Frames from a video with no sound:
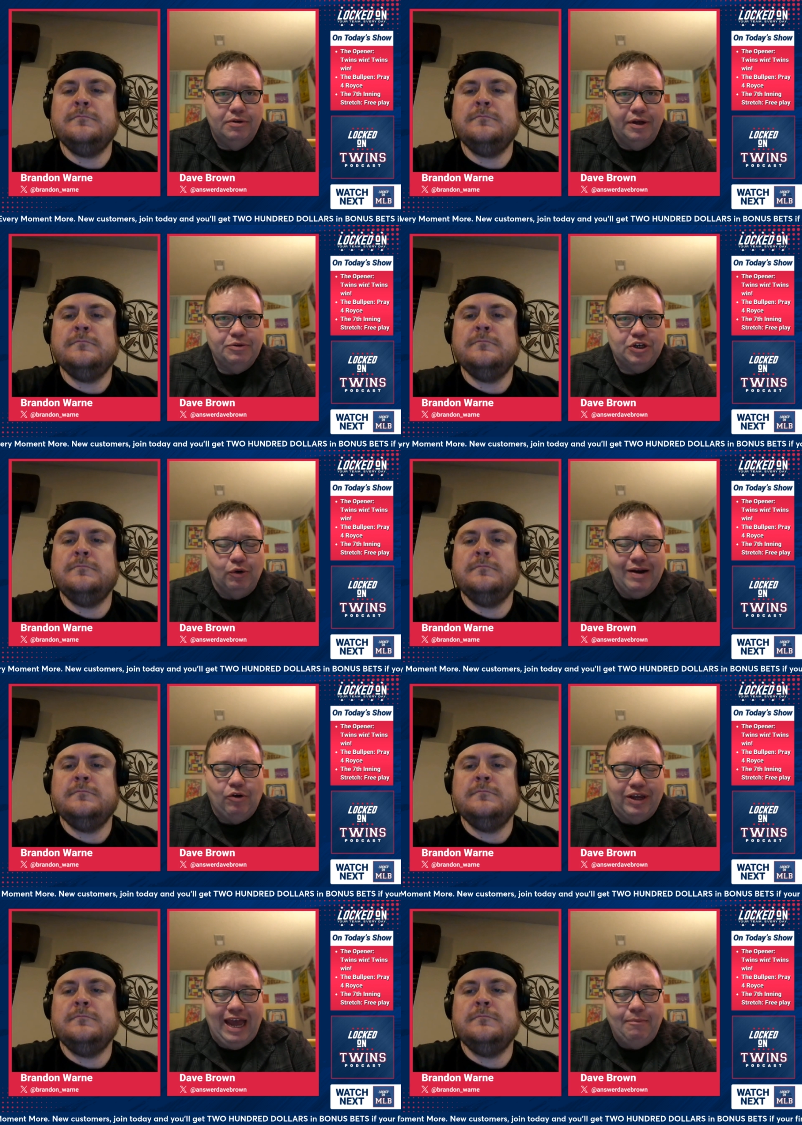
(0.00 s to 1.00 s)
Speaker 1: it was great
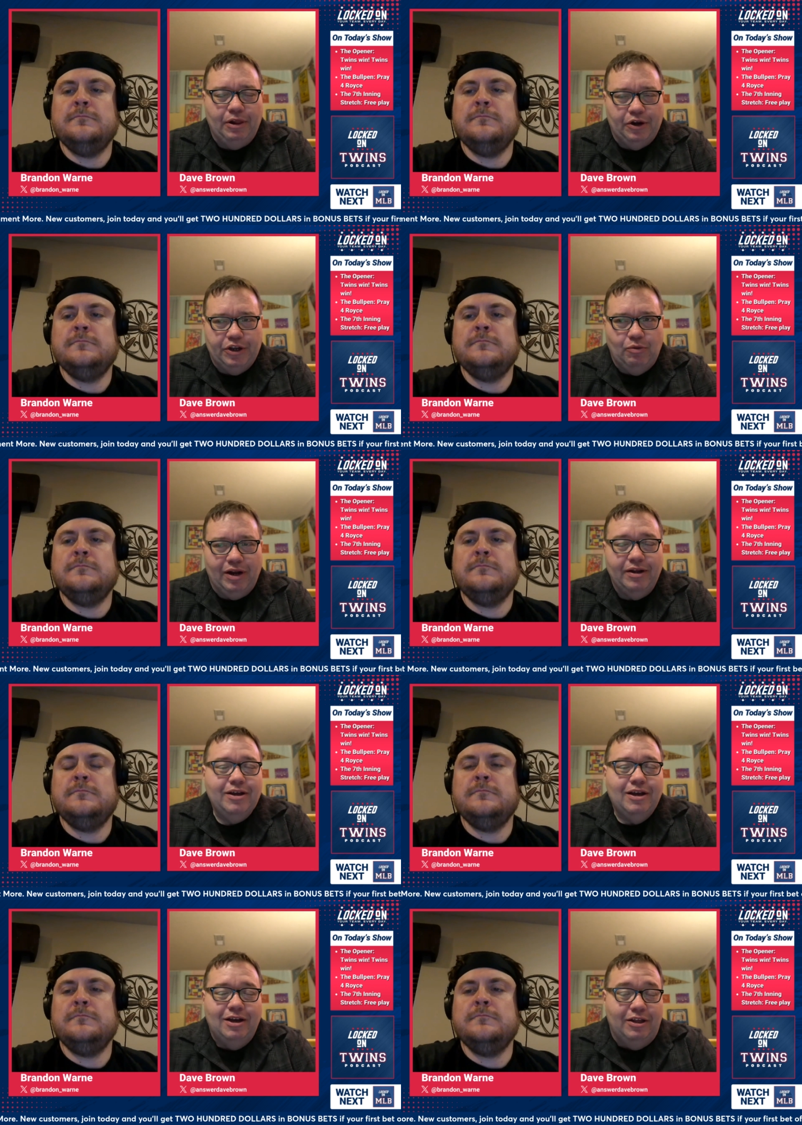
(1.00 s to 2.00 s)
vocabulary. You want to,
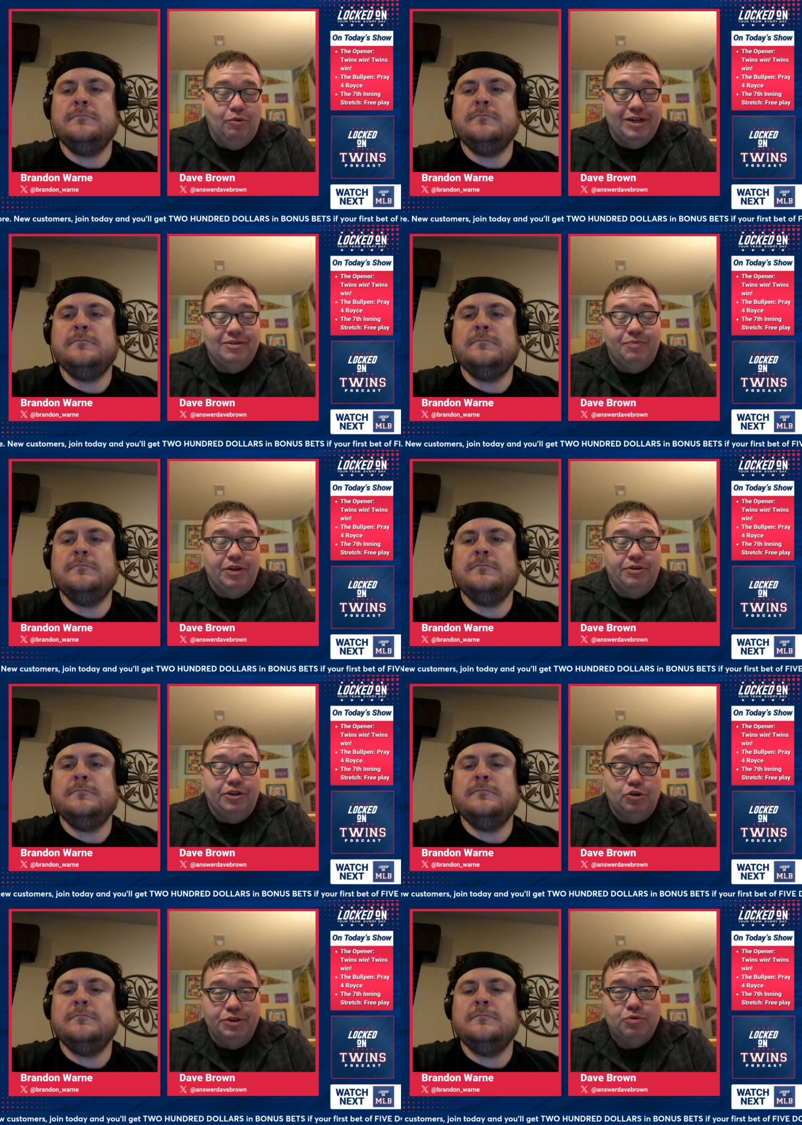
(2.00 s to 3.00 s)
you want to, the, the
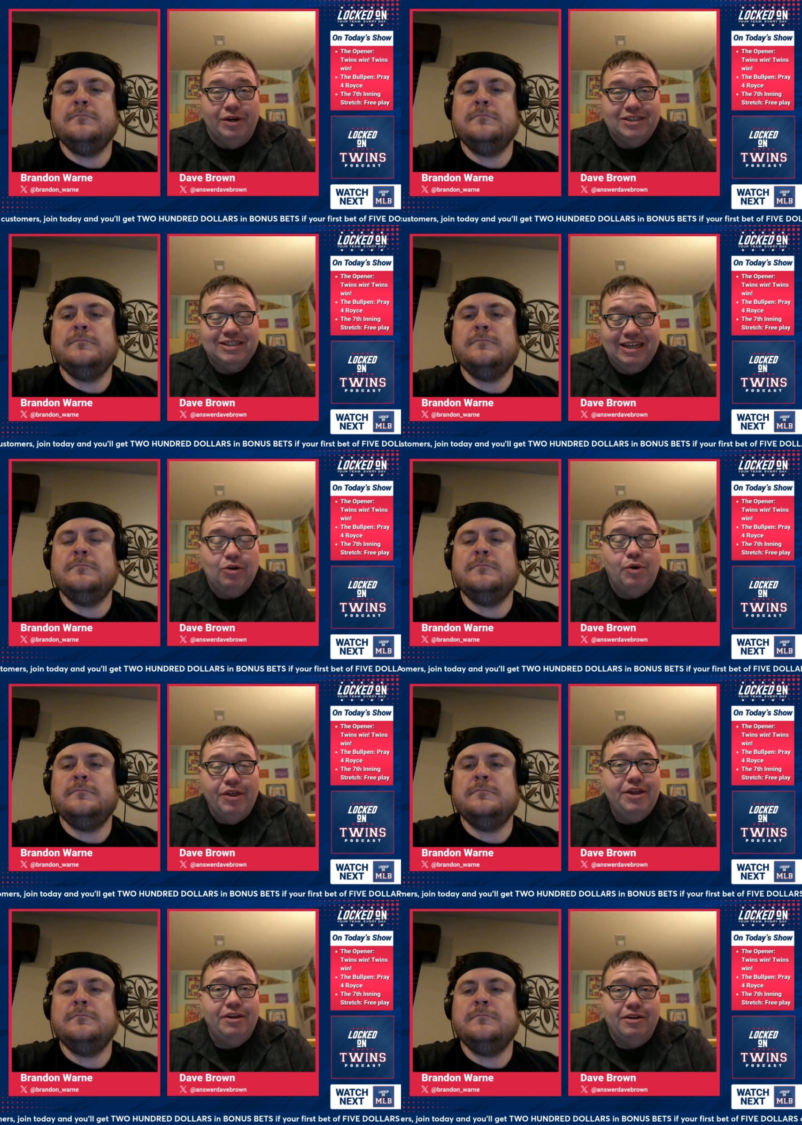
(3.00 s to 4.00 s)
twins want to stick with
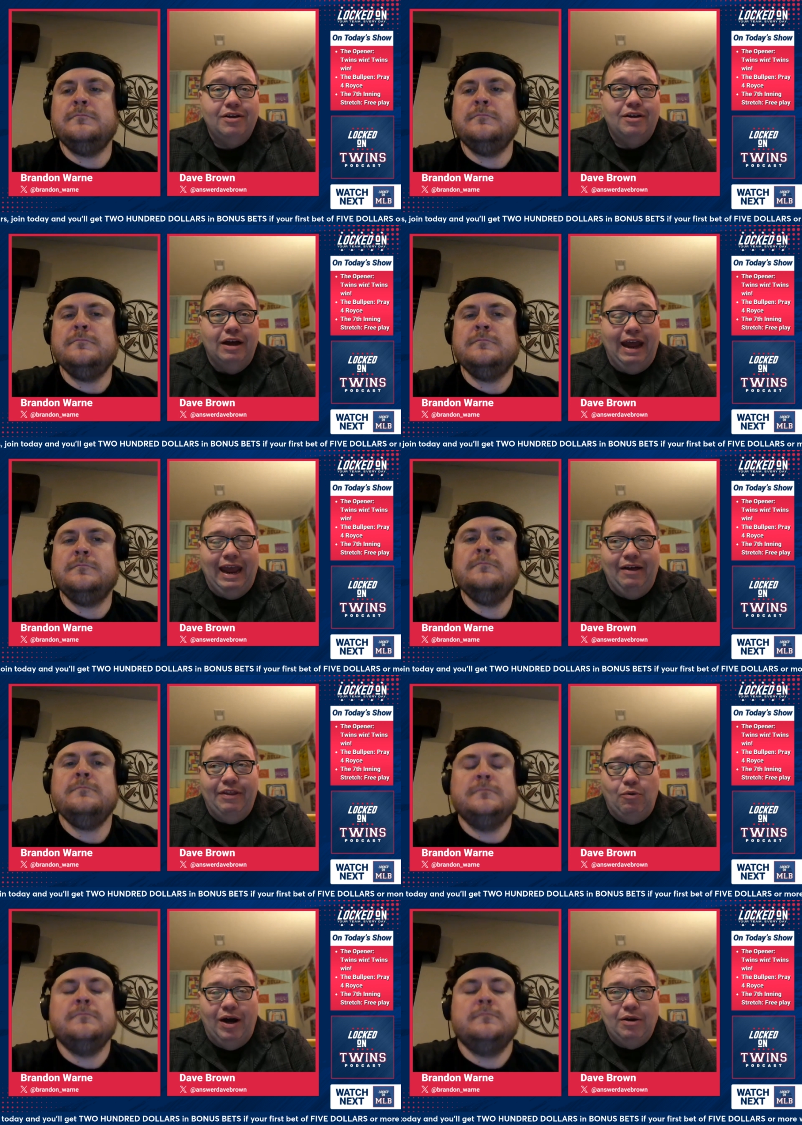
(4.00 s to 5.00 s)
it, and
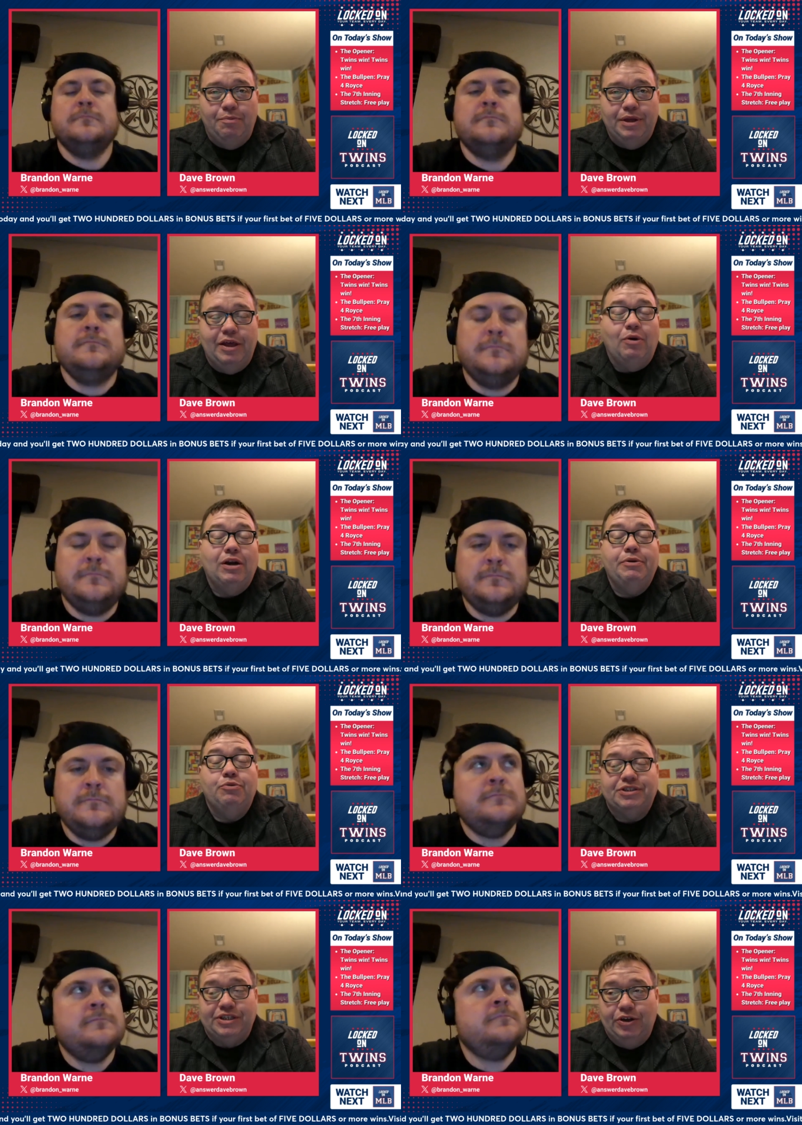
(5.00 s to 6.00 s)
they want to be, they want to be
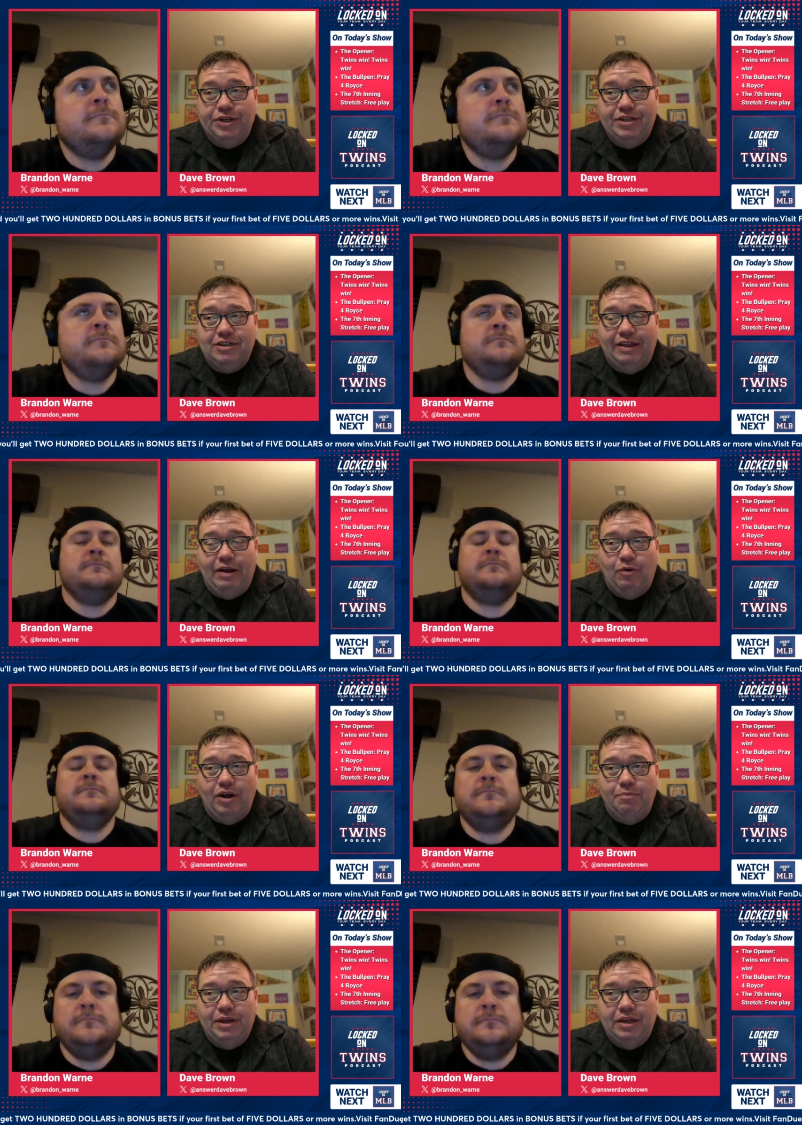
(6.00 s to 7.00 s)
resilient, and they want
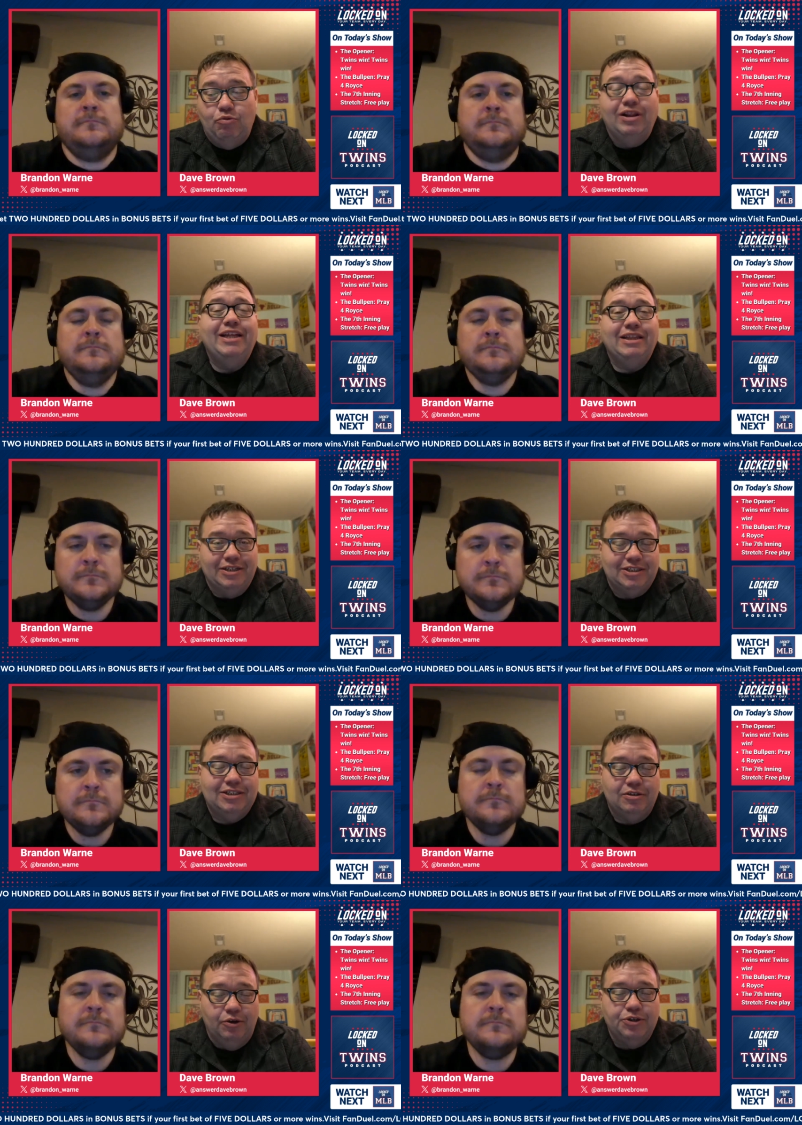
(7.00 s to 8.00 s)
to be
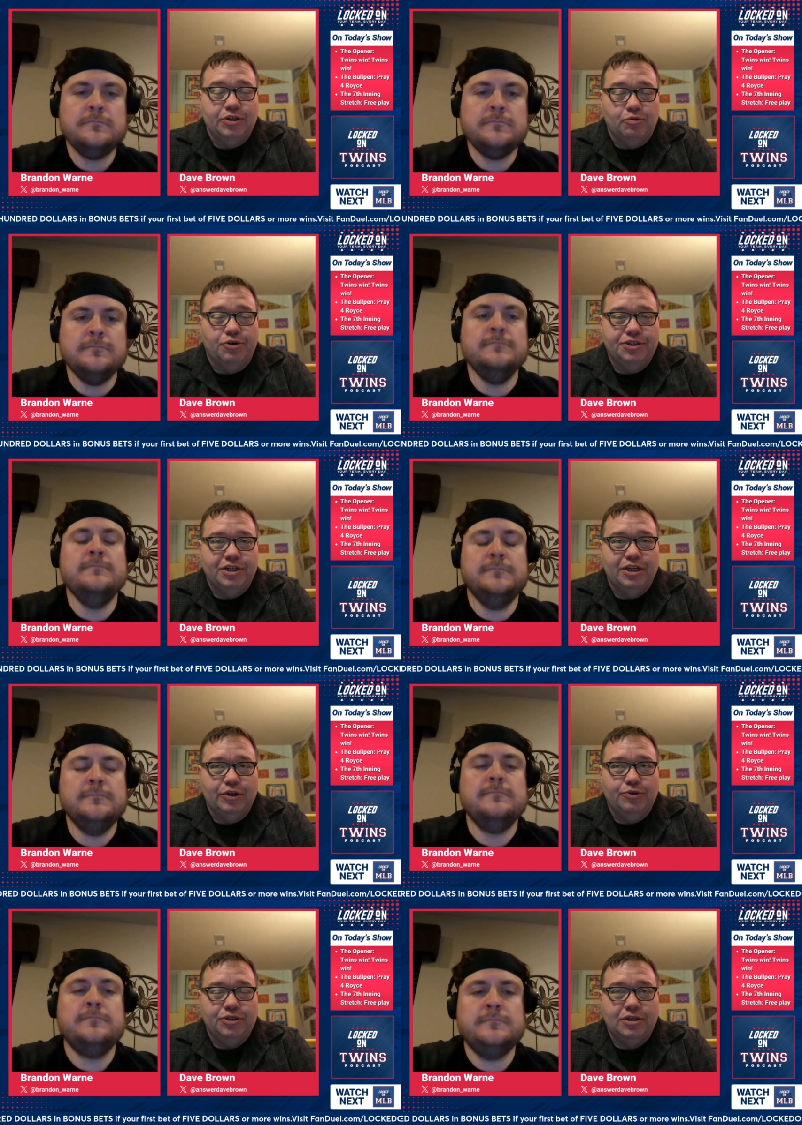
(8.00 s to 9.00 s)
relentless. Those are the words mm. that he
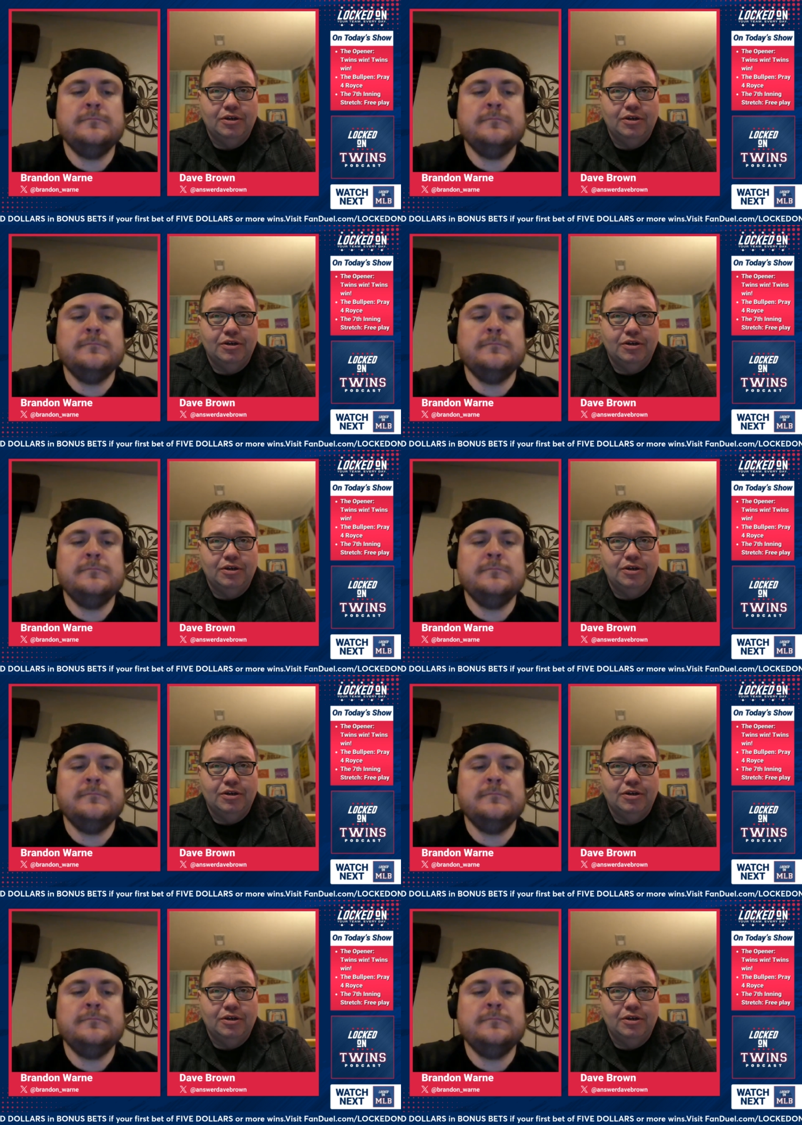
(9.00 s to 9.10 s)
used.